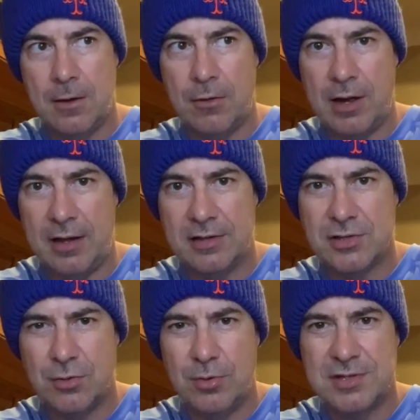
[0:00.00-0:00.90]
All right,
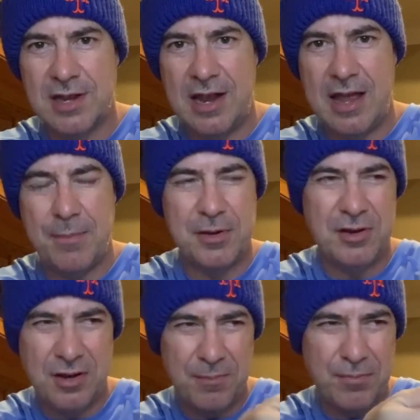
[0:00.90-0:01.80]
so what's going to happen?
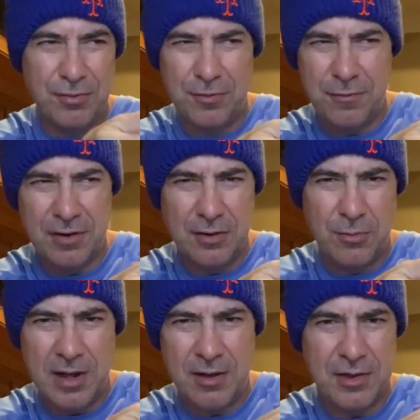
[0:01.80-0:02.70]
You're going to pull for a little
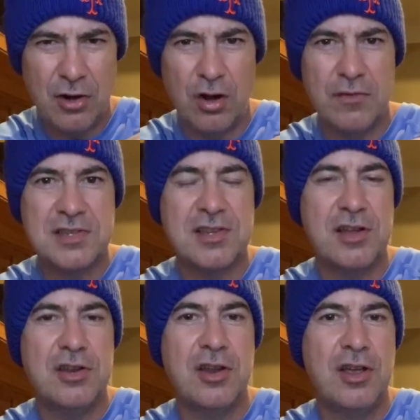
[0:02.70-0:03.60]
while, then all of a
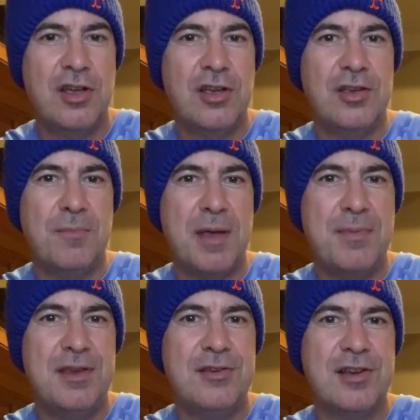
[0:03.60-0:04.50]
sudden,
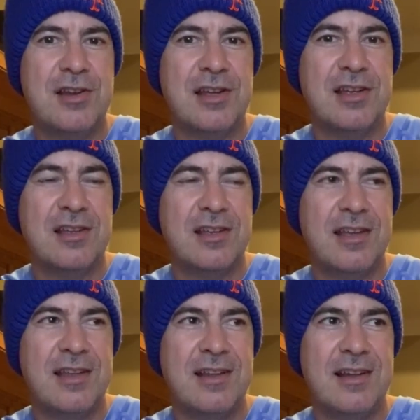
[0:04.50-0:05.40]
maybe you're going to
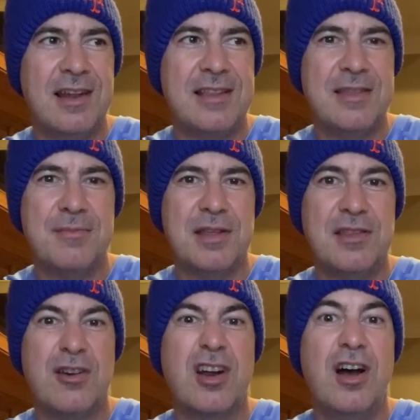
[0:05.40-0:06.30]
let them get
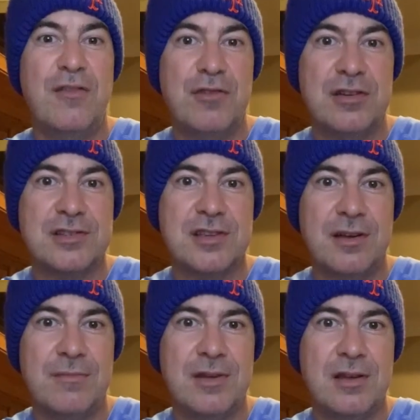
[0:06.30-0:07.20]
their confidence
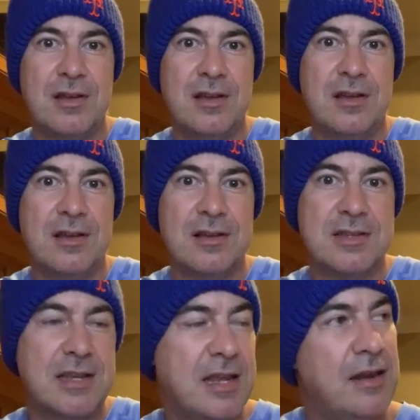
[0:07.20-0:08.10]
up.
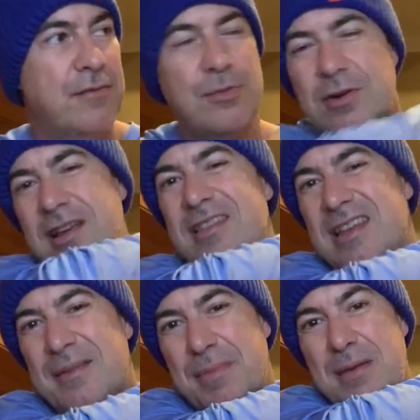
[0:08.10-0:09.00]
Because again, if you want to get
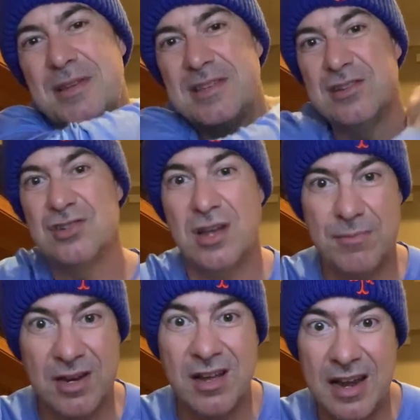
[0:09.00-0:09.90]
that babysitting
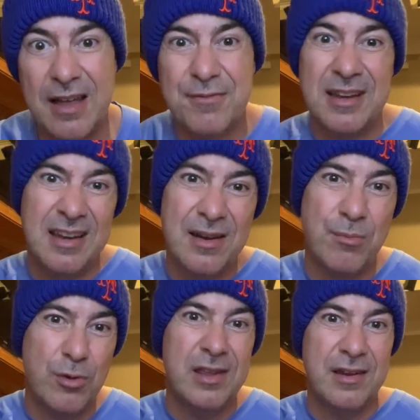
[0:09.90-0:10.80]
job, you kind of have to let
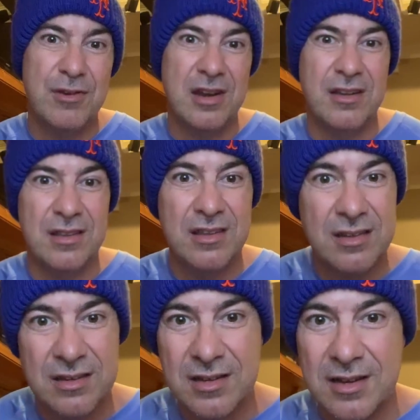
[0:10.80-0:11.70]
them win every now and then.